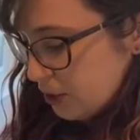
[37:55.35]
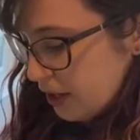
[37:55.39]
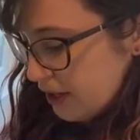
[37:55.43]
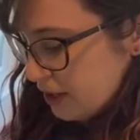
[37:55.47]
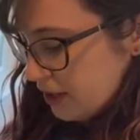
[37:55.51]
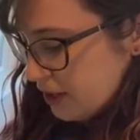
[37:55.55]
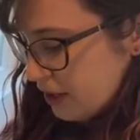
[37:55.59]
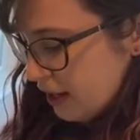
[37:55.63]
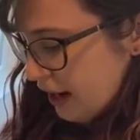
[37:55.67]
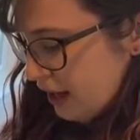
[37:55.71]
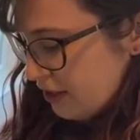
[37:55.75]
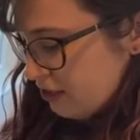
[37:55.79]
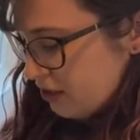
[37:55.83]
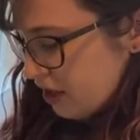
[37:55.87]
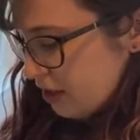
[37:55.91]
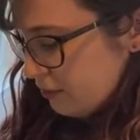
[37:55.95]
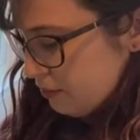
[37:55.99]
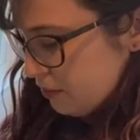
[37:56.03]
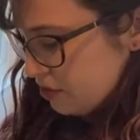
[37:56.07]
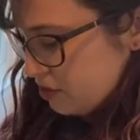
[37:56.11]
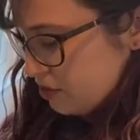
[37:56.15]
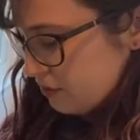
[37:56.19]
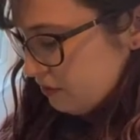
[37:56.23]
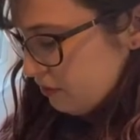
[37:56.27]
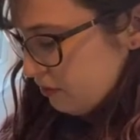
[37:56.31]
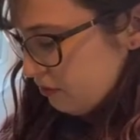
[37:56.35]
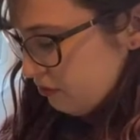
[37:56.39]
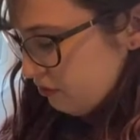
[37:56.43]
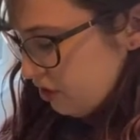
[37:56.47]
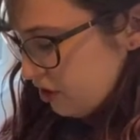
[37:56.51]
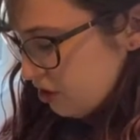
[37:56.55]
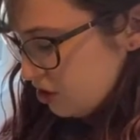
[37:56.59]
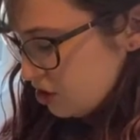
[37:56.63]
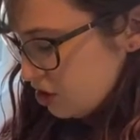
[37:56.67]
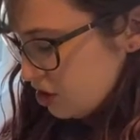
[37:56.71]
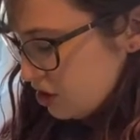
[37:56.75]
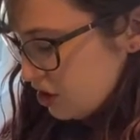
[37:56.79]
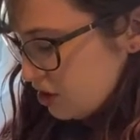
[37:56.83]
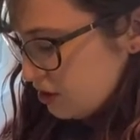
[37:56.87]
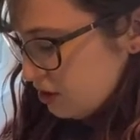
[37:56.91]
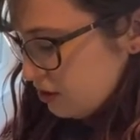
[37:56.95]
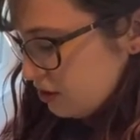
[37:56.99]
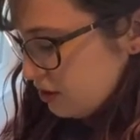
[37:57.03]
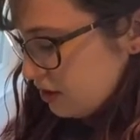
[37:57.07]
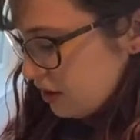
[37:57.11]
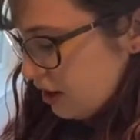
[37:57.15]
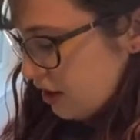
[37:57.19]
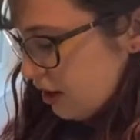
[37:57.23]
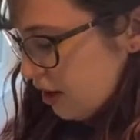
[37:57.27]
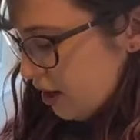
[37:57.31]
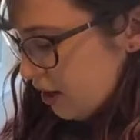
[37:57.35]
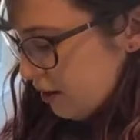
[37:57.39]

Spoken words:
I didn't add that much of the fake cheese.